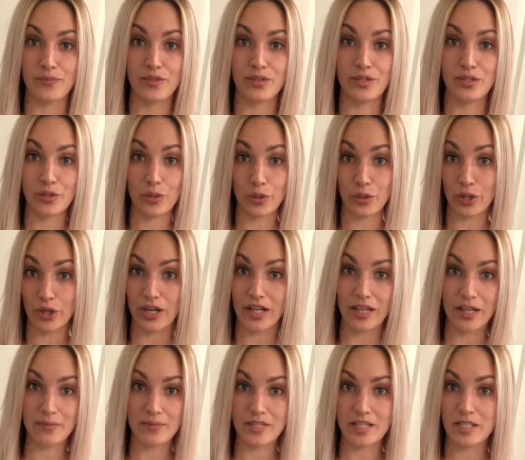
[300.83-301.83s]
solar
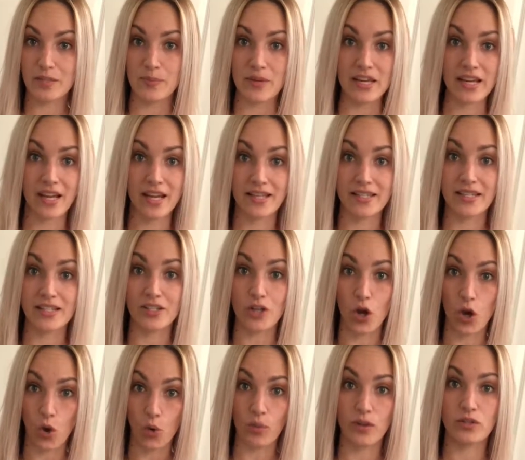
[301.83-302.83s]
eclipses, because it's
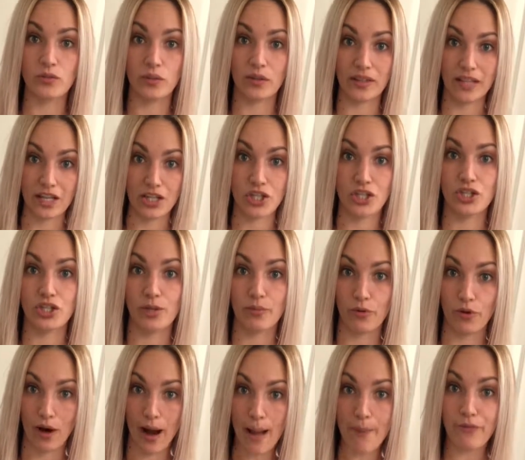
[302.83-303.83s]
always relationship
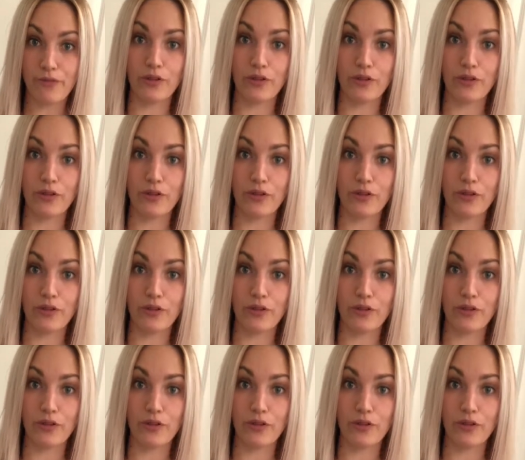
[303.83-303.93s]
crap